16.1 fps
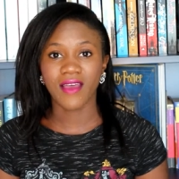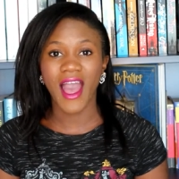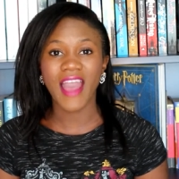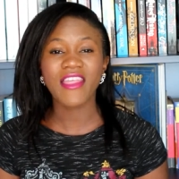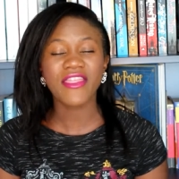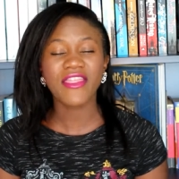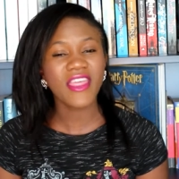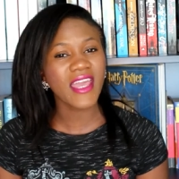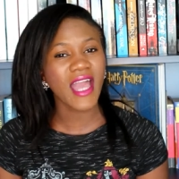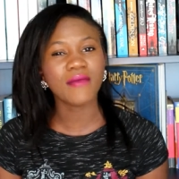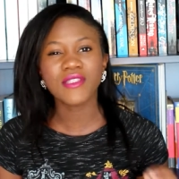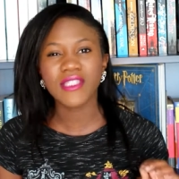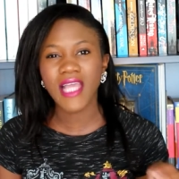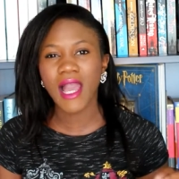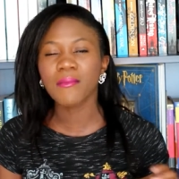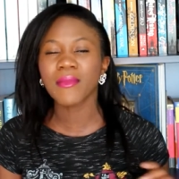I think
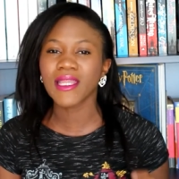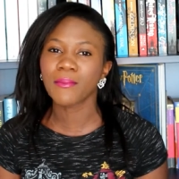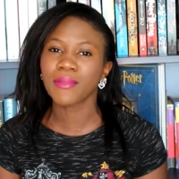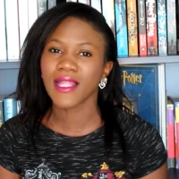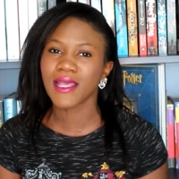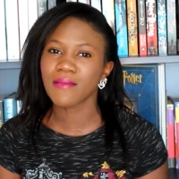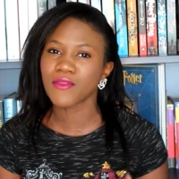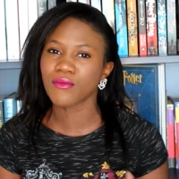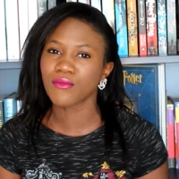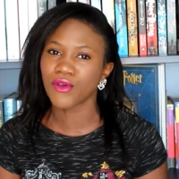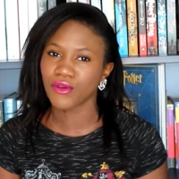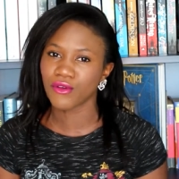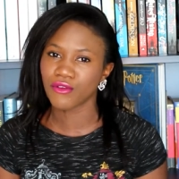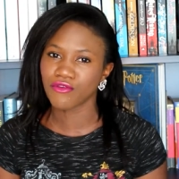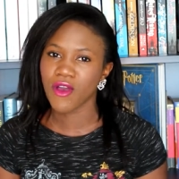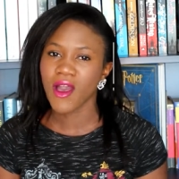I see I'm gonna blame the
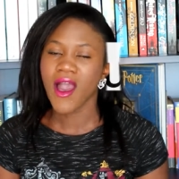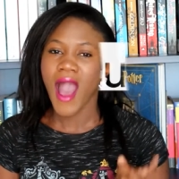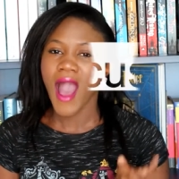move.